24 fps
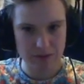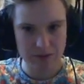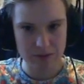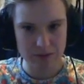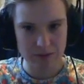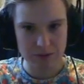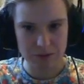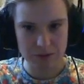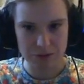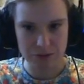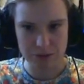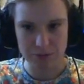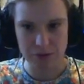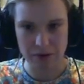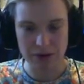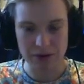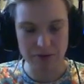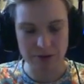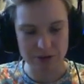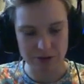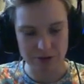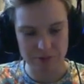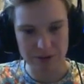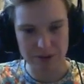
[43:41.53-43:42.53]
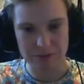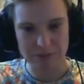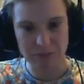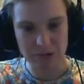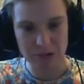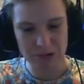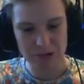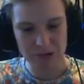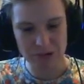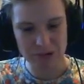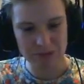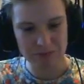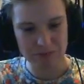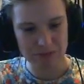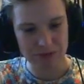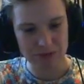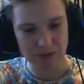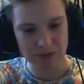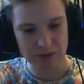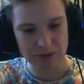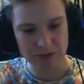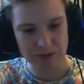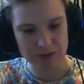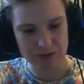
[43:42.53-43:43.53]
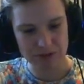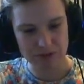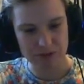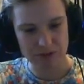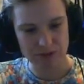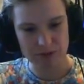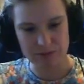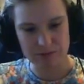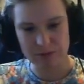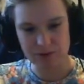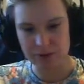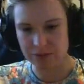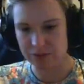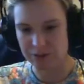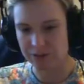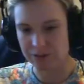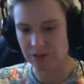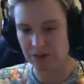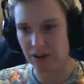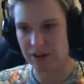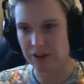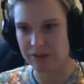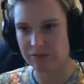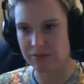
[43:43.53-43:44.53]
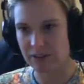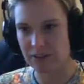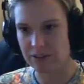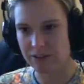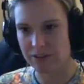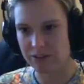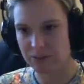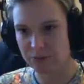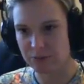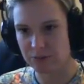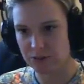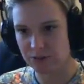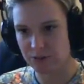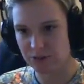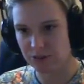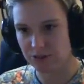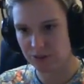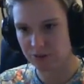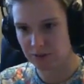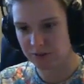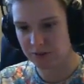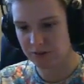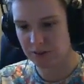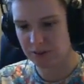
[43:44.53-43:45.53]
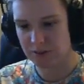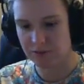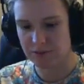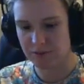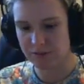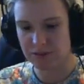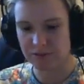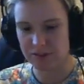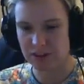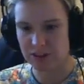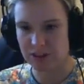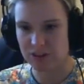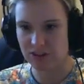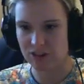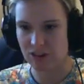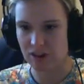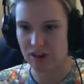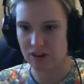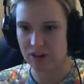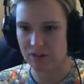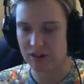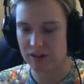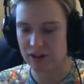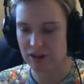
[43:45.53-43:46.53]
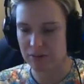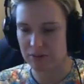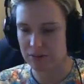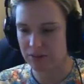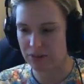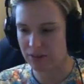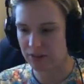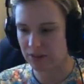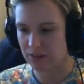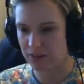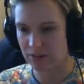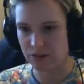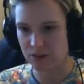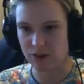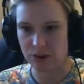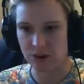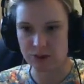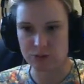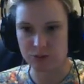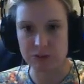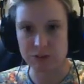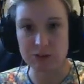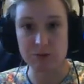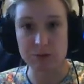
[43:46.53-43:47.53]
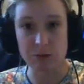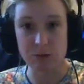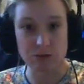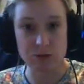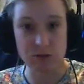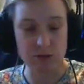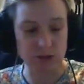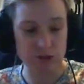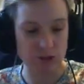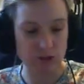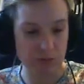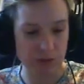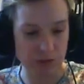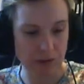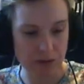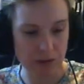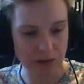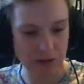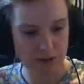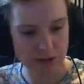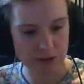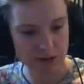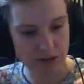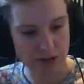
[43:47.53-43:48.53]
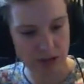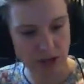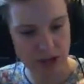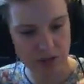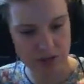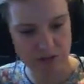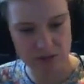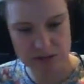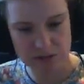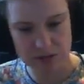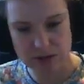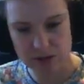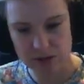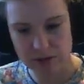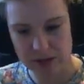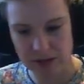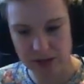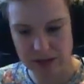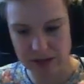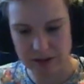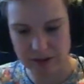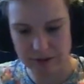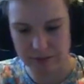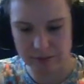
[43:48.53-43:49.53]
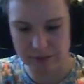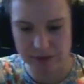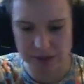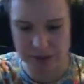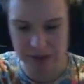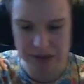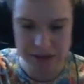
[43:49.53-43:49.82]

Whereas mine was a bit more on the other side of that. This was sort of in the 50-ish area, but they didn't charge me as much for shipping because this came from a UK company.